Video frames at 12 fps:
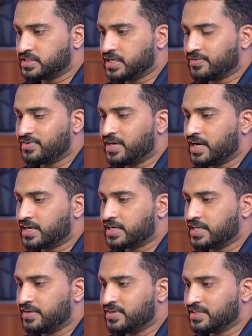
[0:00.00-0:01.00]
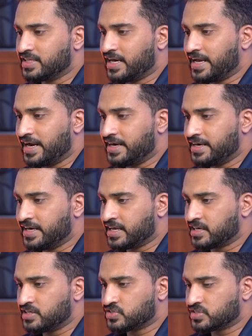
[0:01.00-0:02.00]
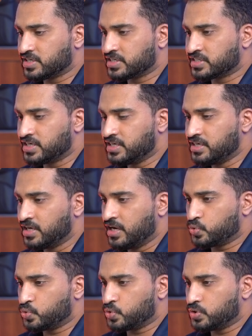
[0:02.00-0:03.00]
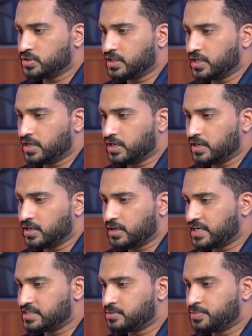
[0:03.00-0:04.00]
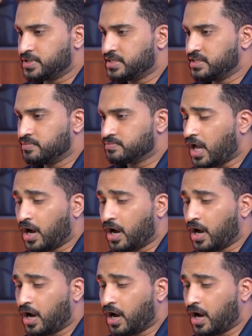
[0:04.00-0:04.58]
Here we are giving the entire instruction to the ChatGPT,